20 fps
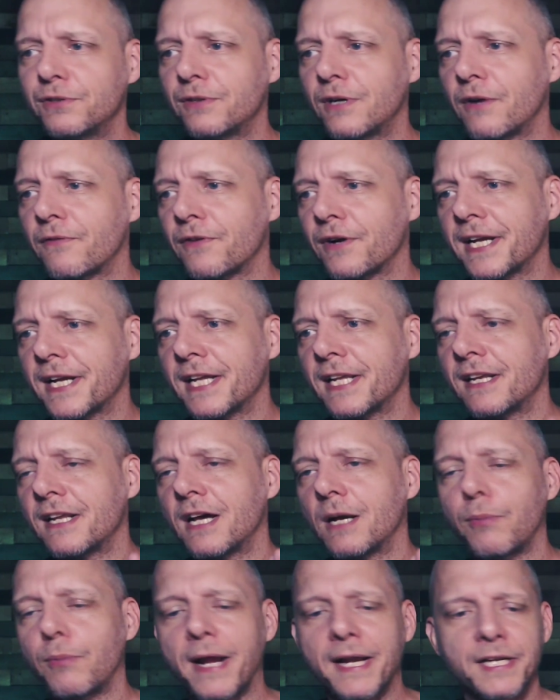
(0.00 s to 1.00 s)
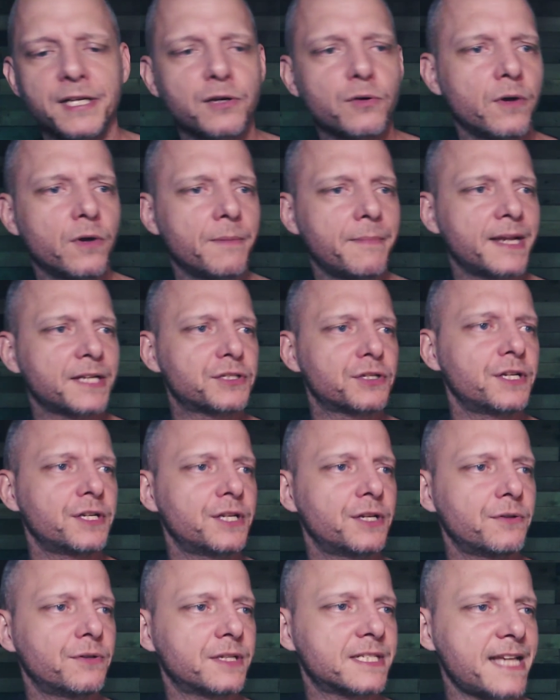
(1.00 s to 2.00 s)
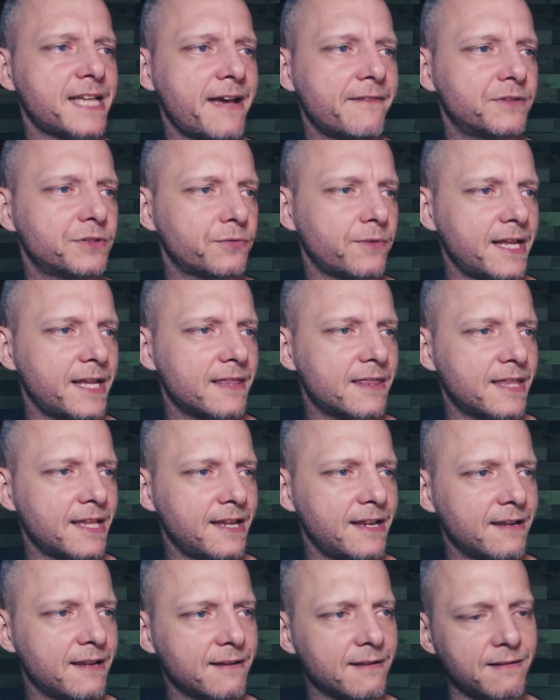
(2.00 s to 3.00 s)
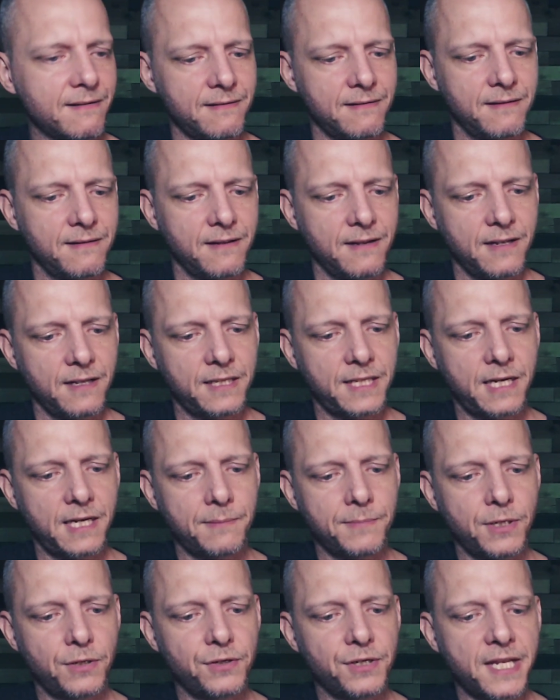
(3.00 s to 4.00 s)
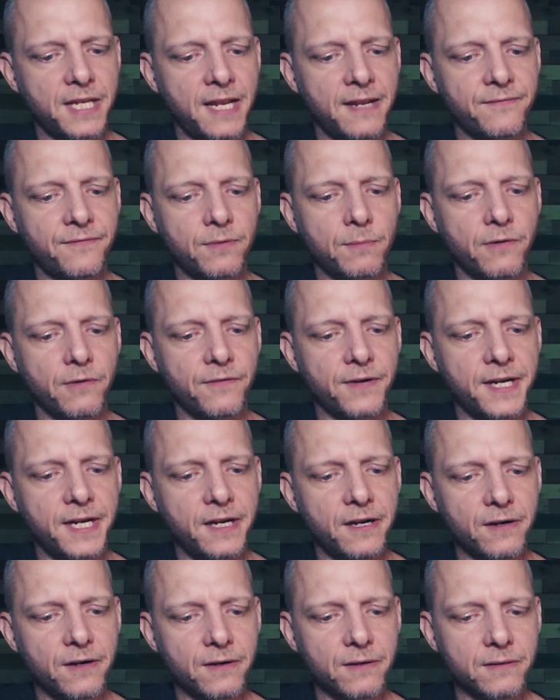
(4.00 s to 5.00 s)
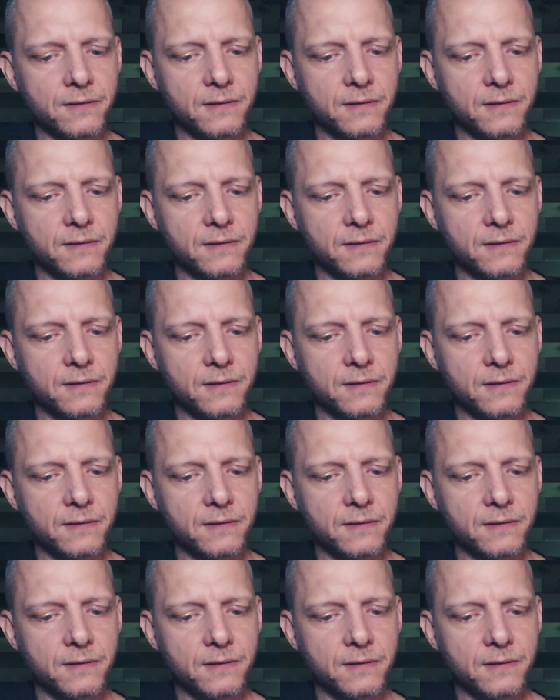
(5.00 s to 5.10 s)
over in Brandon Coin. Make sure you do the Savage Raid thing. Let them know you came from over here.